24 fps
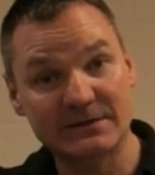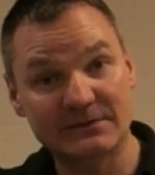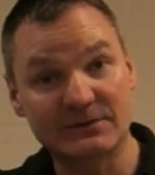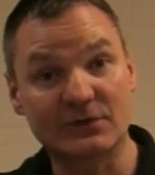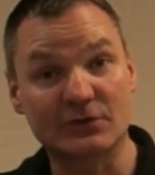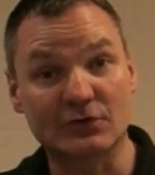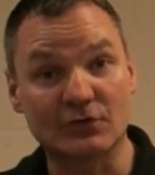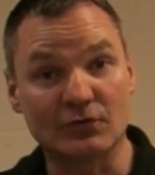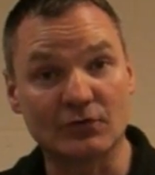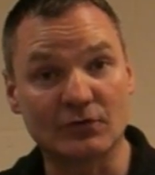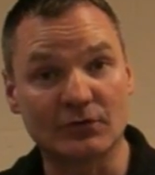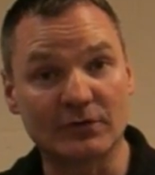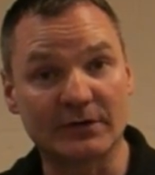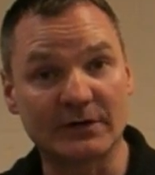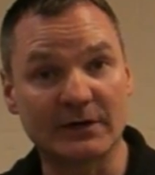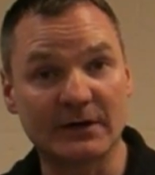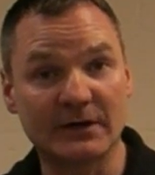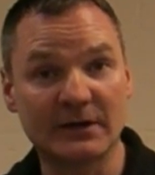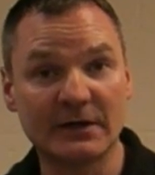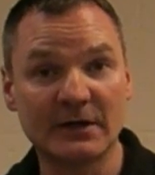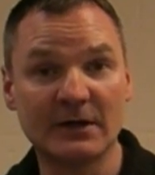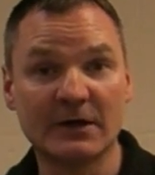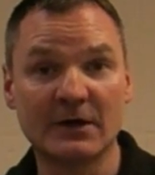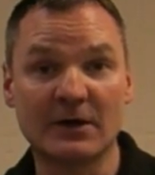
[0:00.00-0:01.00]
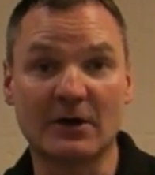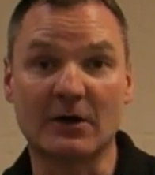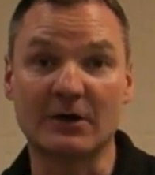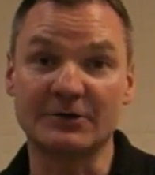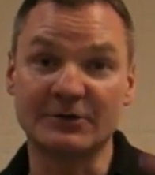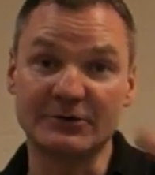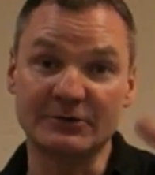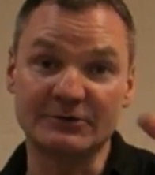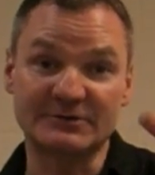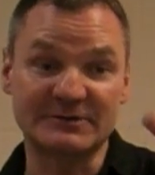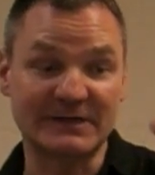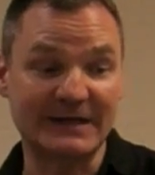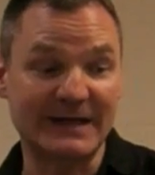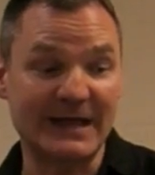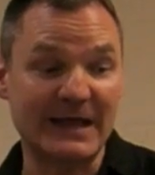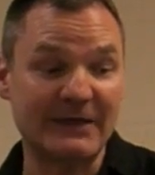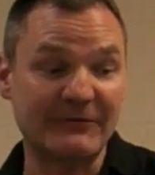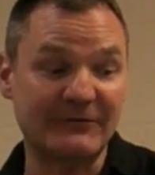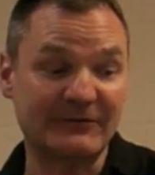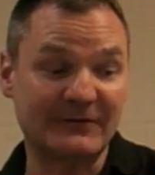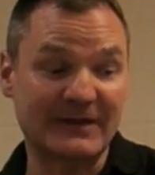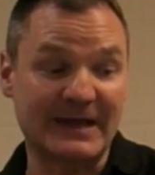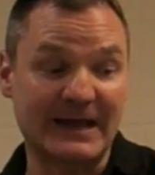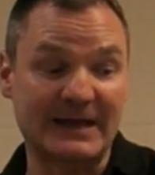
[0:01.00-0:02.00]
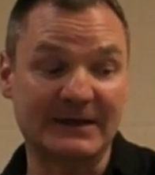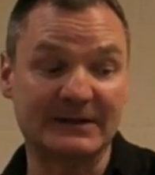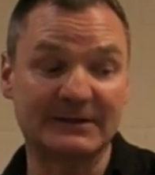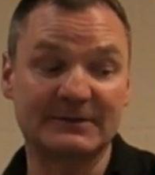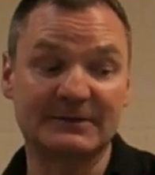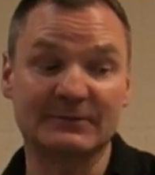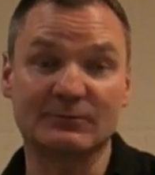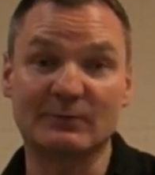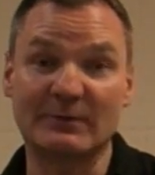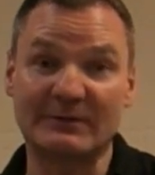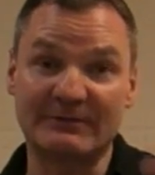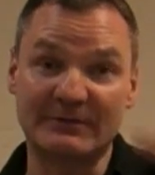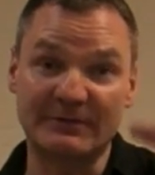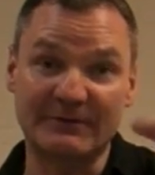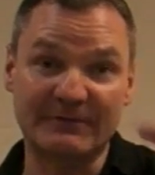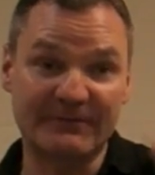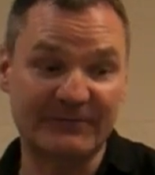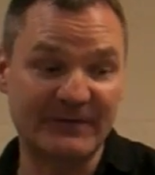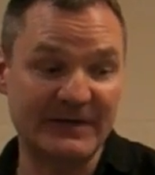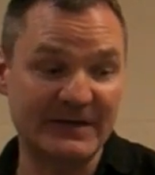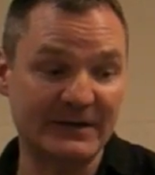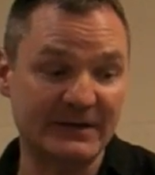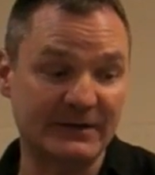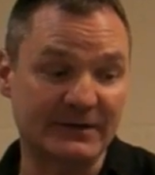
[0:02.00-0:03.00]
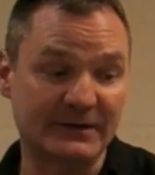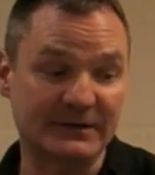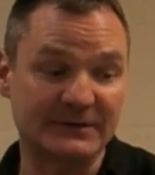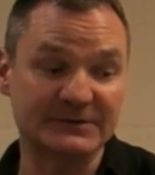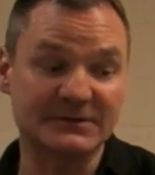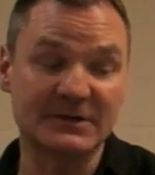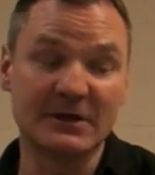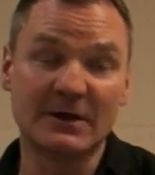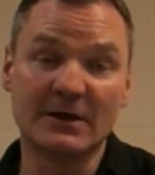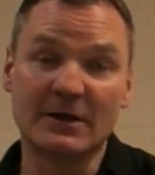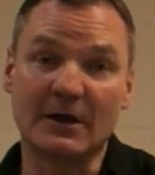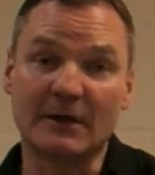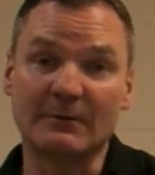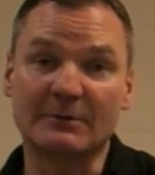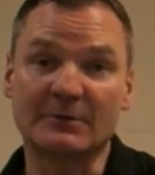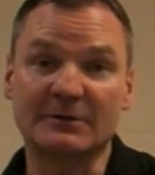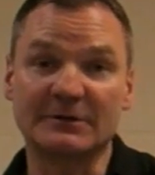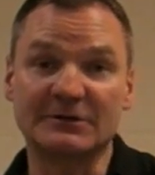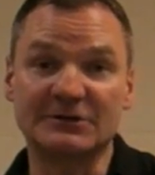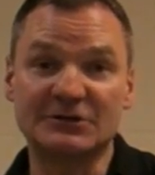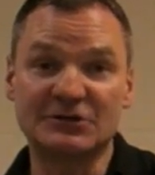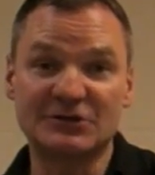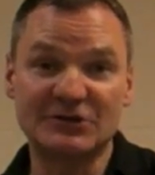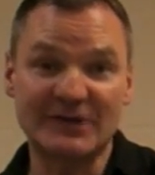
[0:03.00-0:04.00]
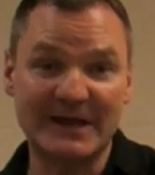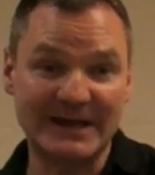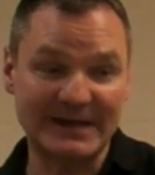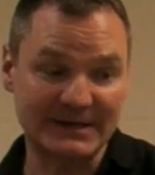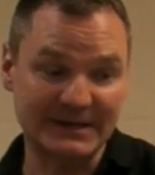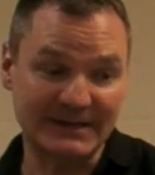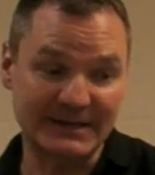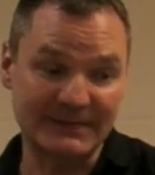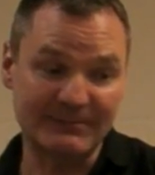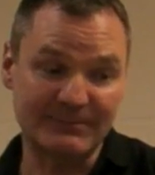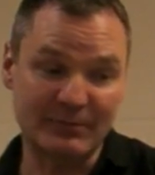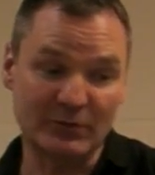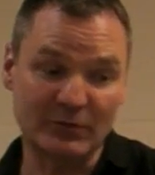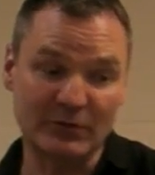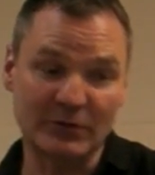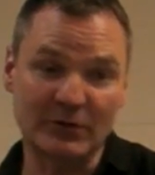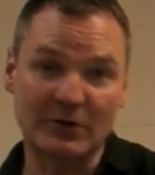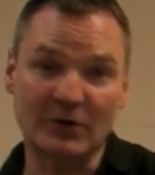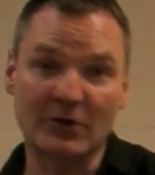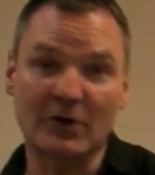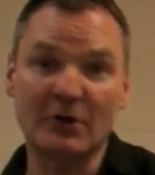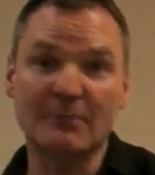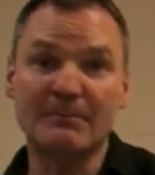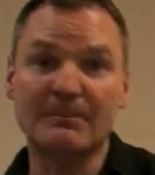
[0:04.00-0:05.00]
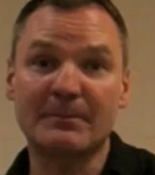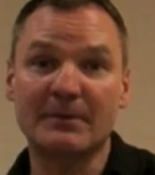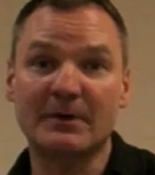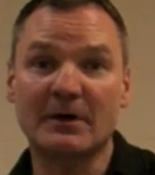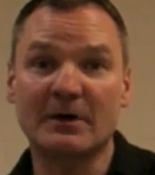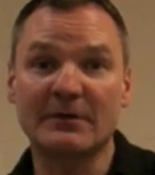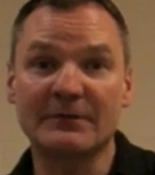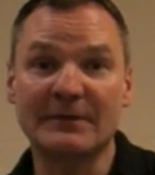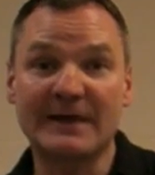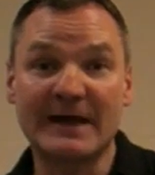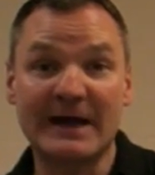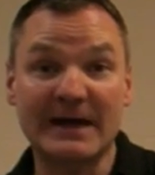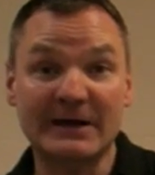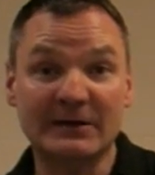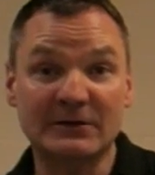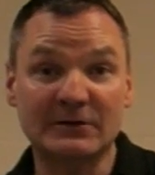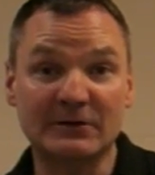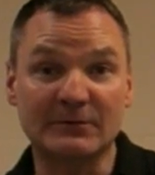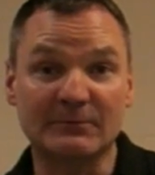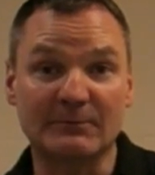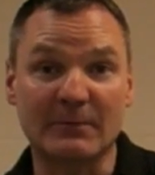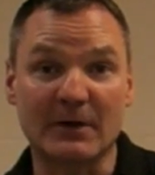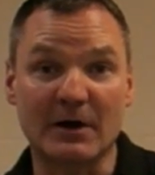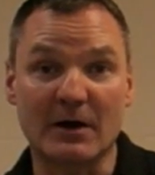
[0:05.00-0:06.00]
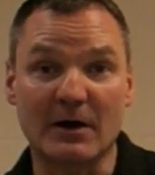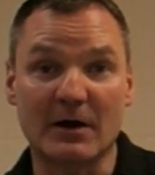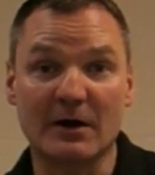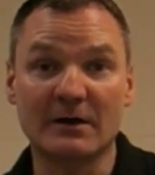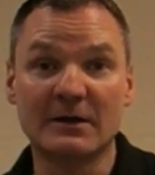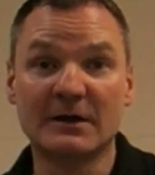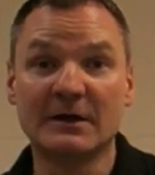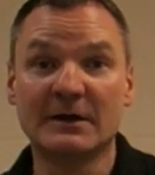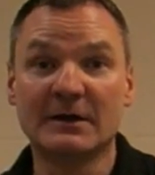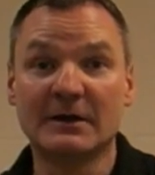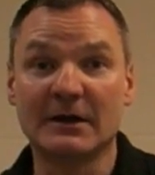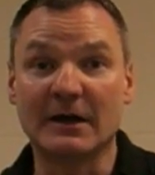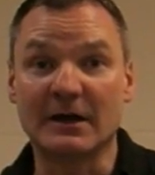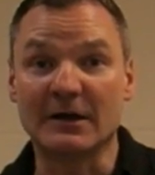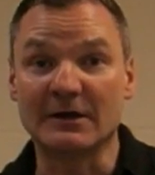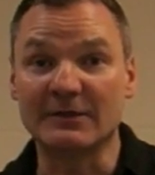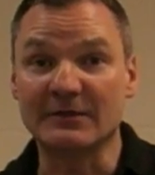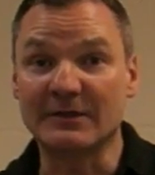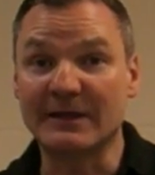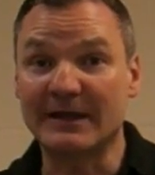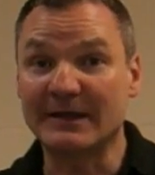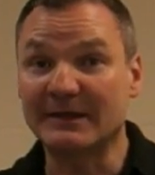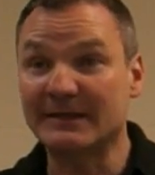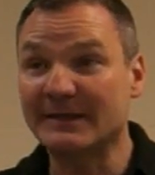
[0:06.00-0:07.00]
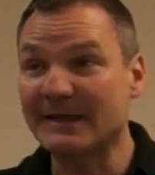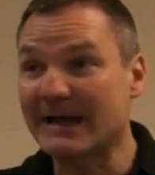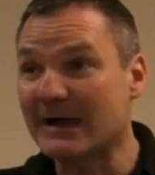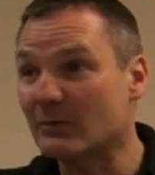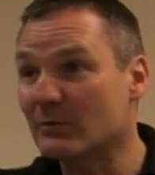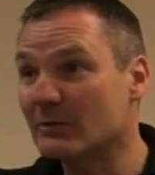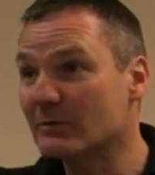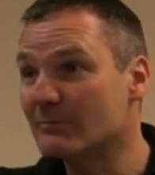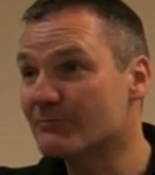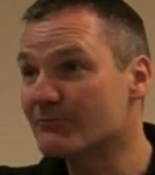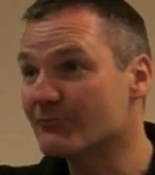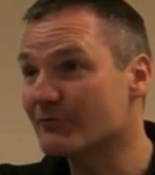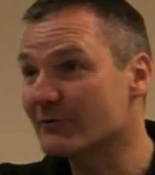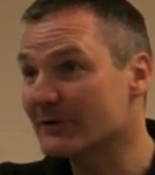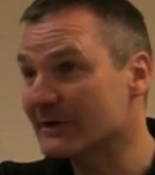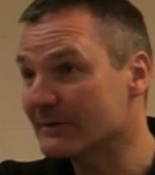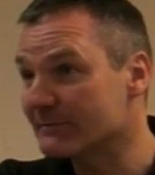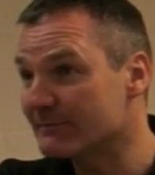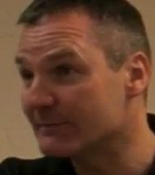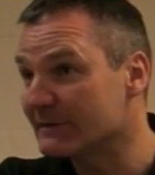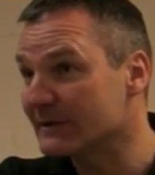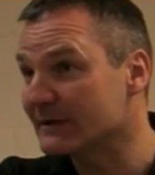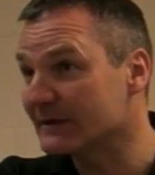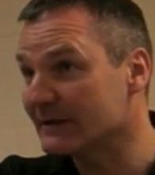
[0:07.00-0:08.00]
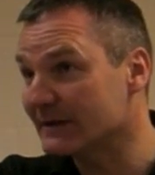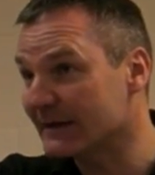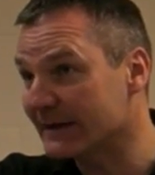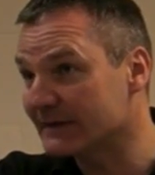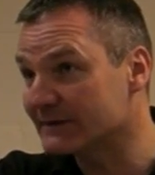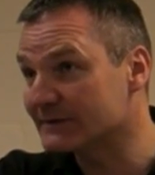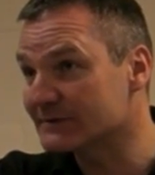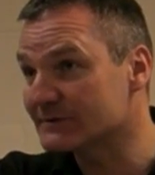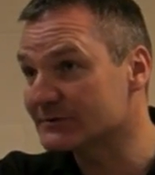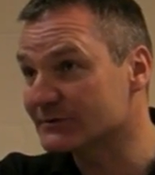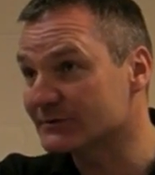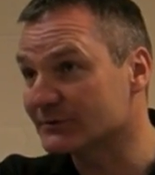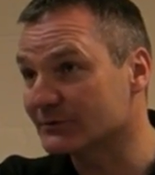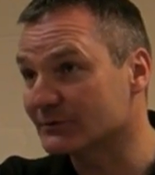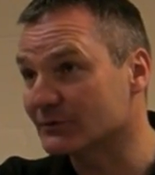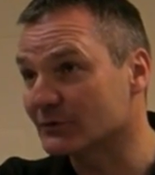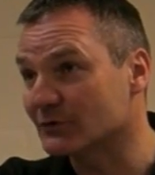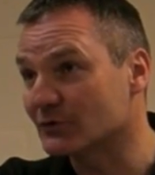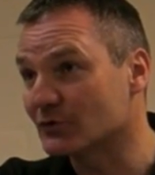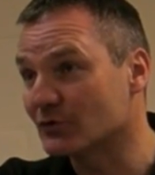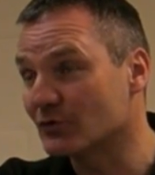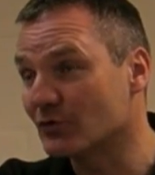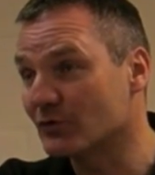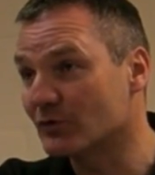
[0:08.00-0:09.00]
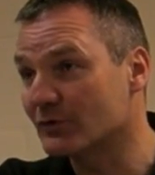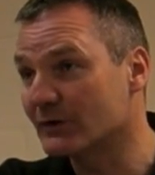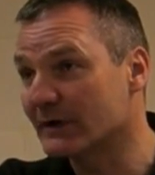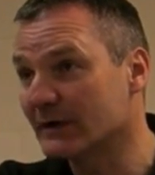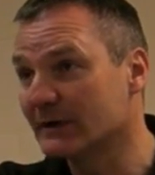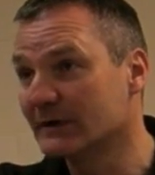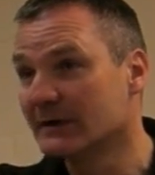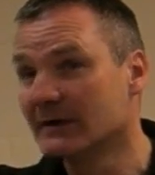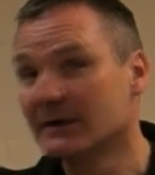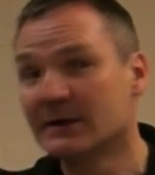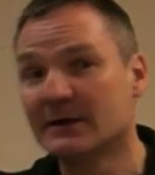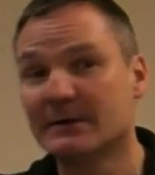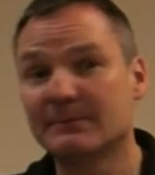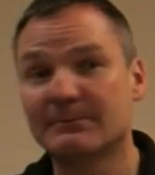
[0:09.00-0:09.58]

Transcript: the corner, I'll use the left hand, and with the fingers I'm going to gently pull up on the handlebar, and then that will bring me into the corner.